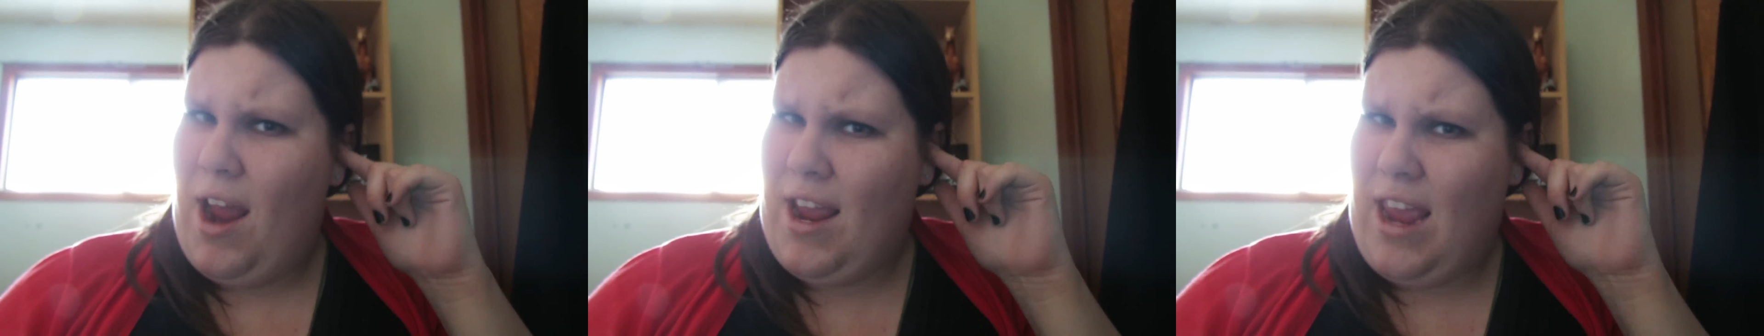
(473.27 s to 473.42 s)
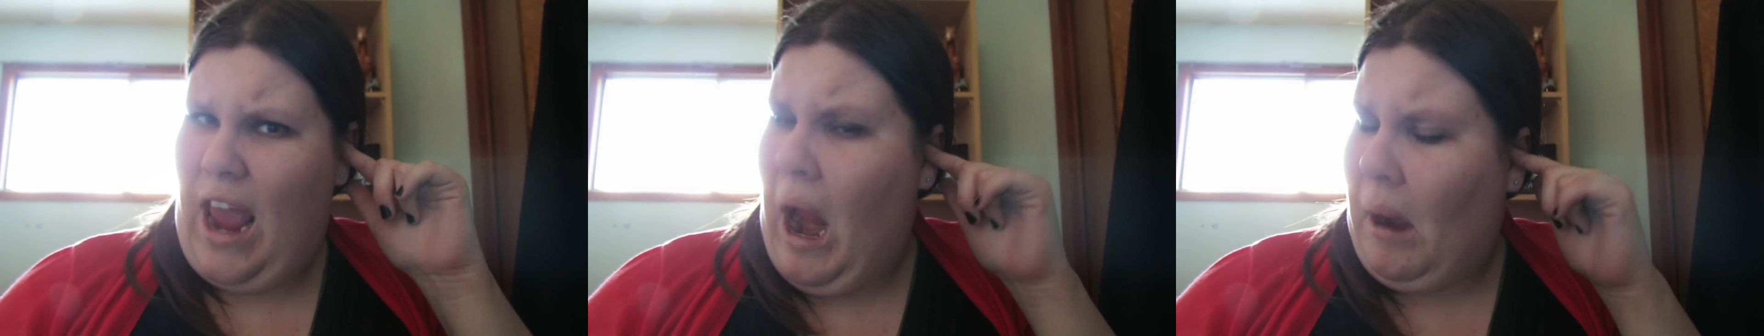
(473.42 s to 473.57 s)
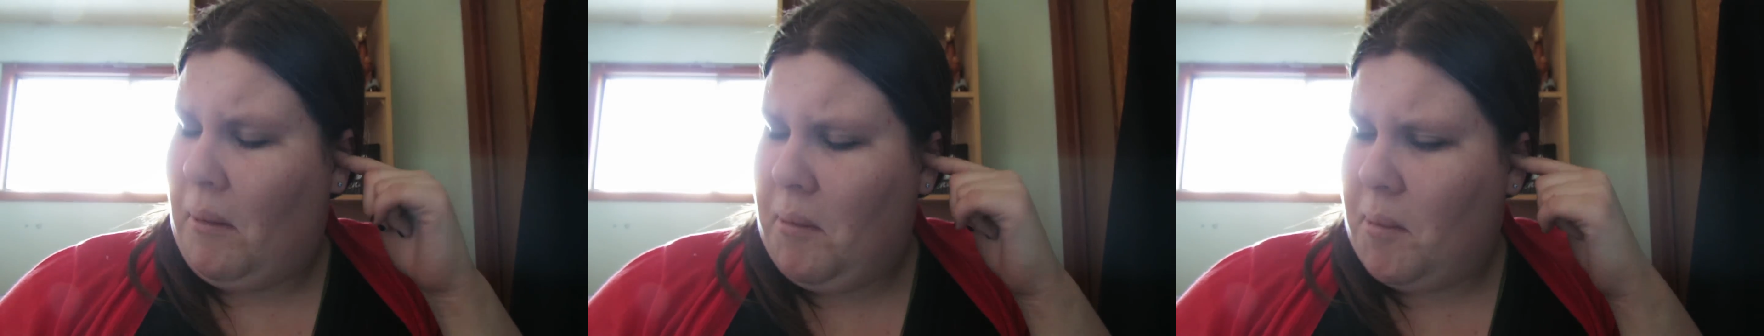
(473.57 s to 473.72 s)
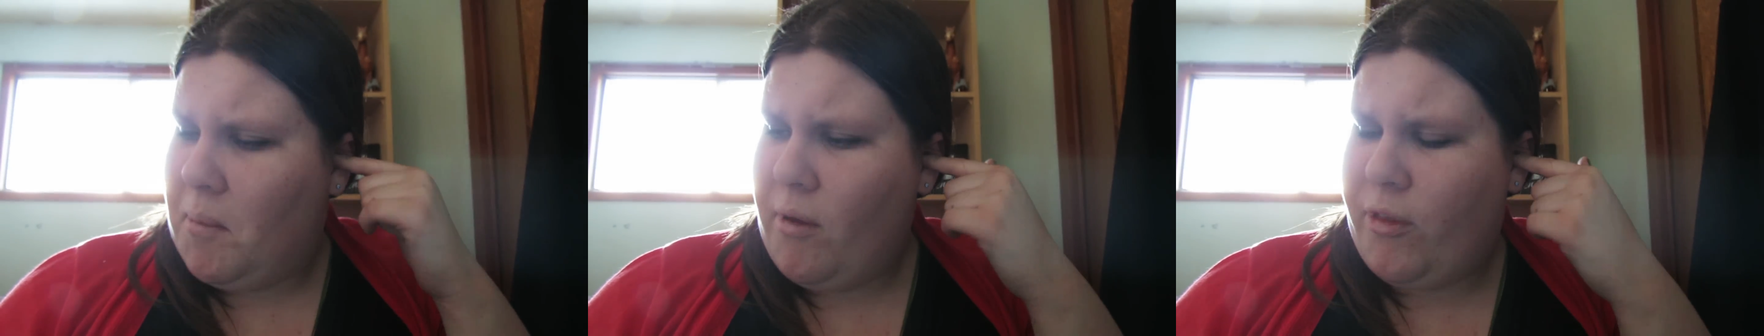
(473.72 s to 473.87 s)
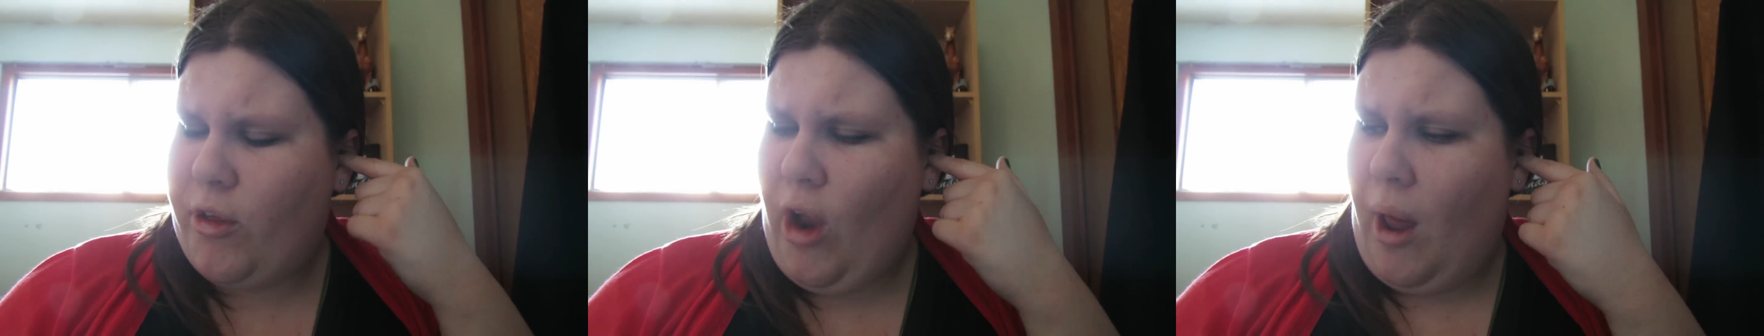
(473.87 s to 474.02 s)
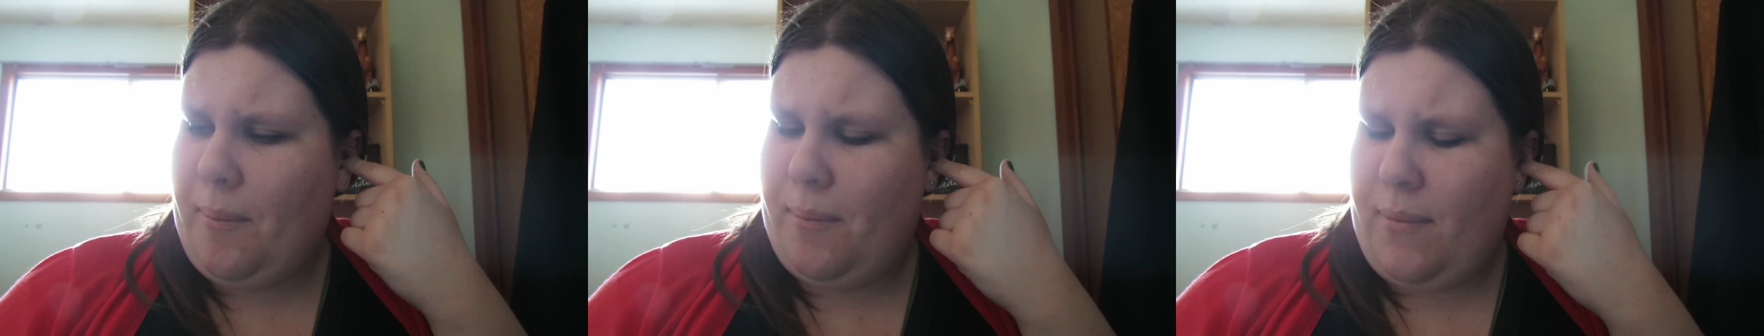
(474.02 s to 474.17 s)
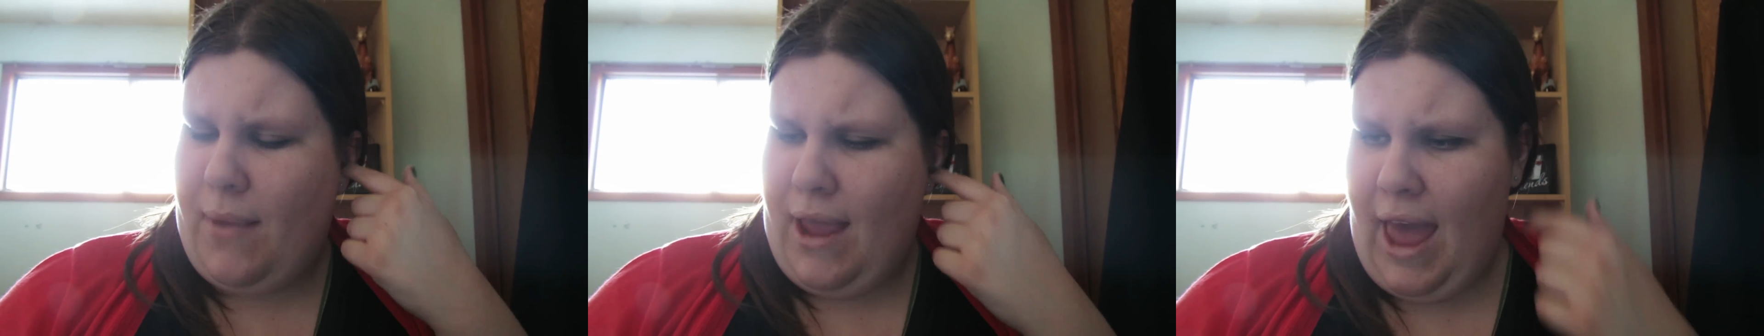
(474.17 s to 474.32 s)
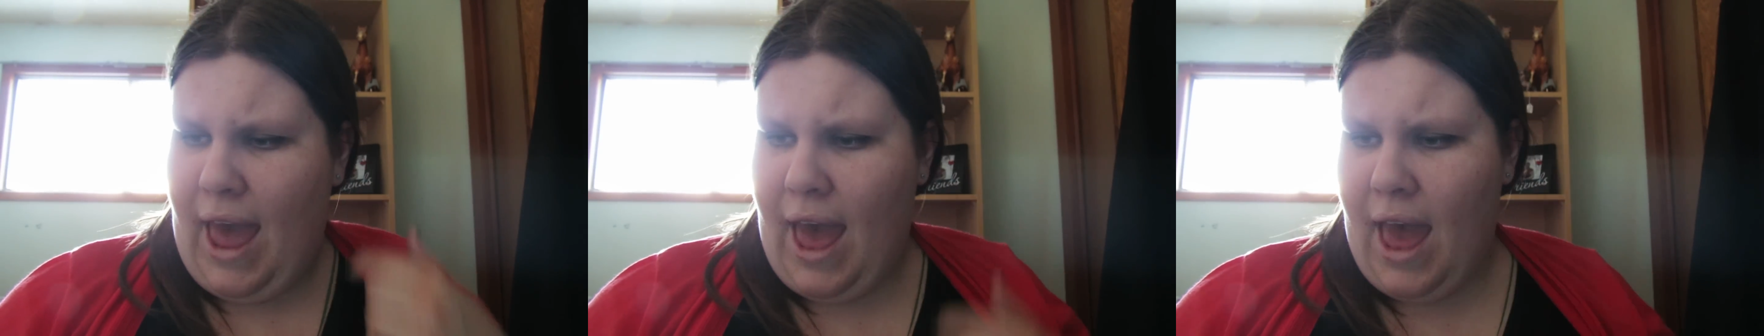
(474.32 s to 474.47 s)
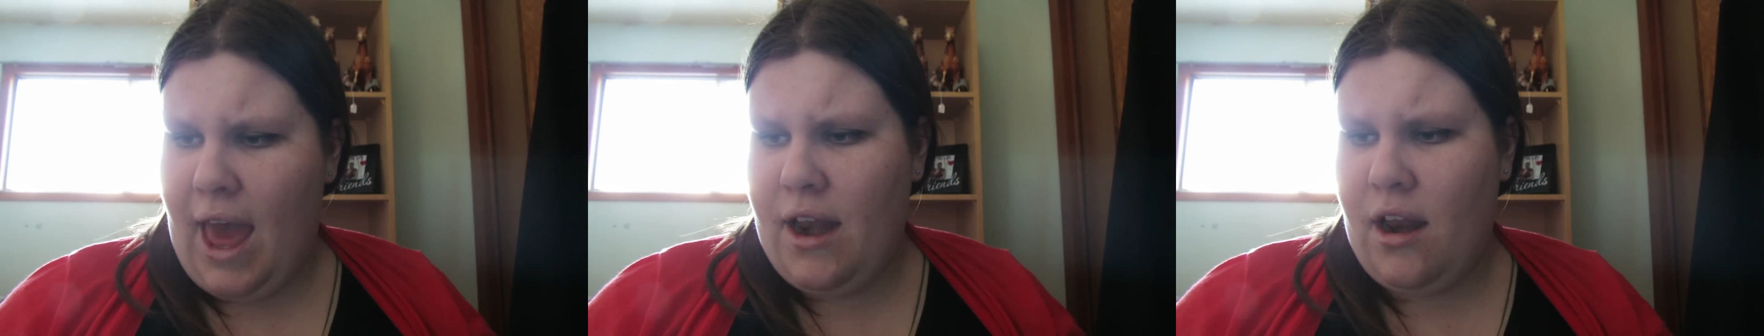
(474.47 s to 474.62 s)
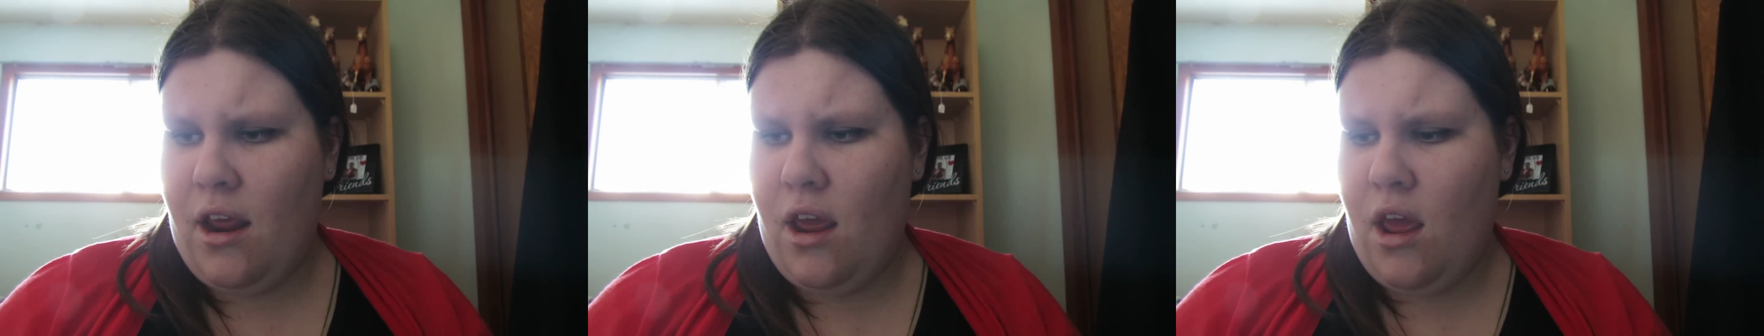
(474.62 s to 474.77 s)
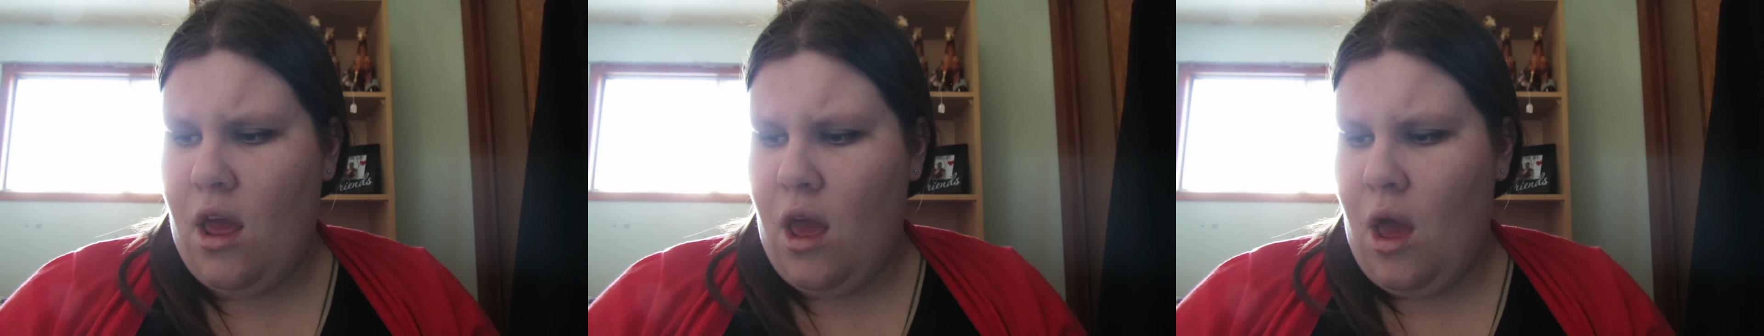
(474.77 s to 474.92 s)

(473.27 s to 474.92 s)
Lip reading: I can't remember off the top of my head.